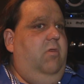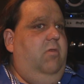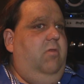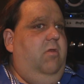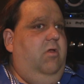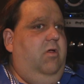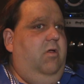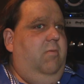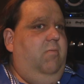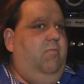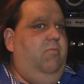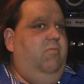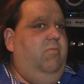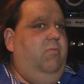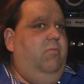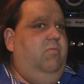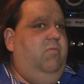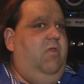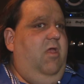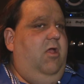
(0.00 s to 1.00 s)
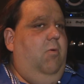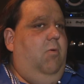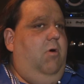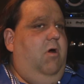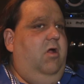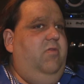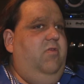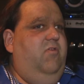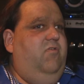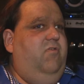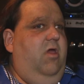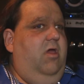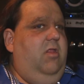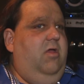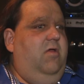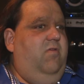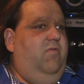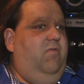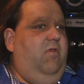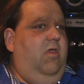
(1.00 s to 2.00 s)
um, "Take a Walk in the
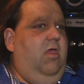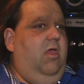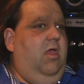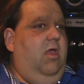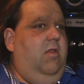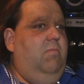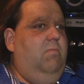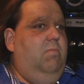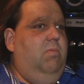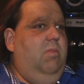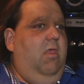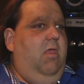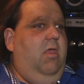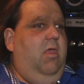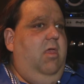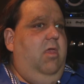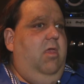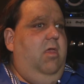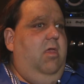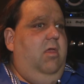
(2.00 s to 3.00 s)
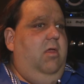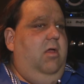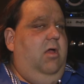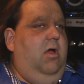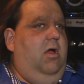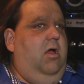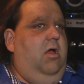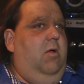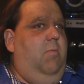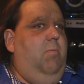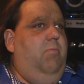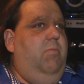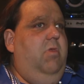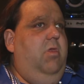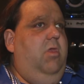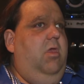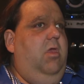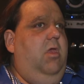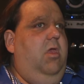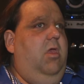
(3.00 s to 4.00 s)
Shadows," and um,
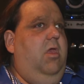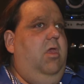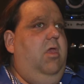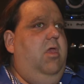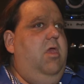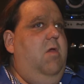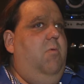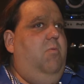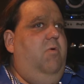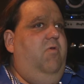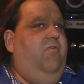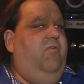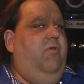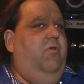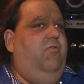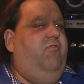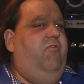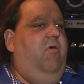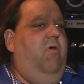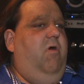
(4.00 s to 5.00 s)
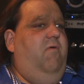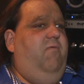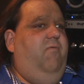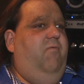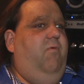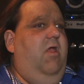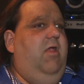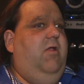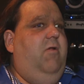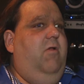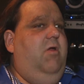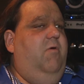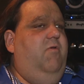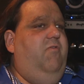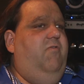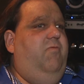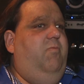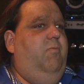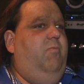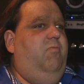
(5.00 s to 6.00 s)
it was a tough record. I
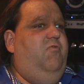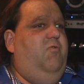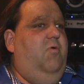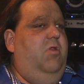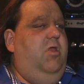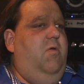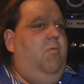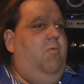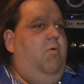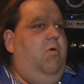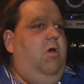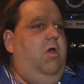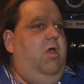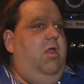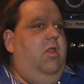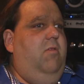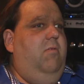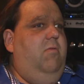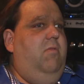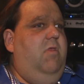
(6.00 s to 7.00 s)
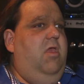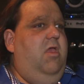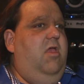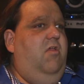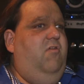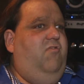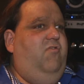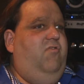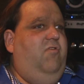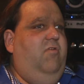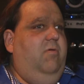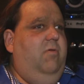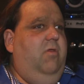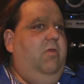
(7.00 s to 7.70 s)
was 21 ish,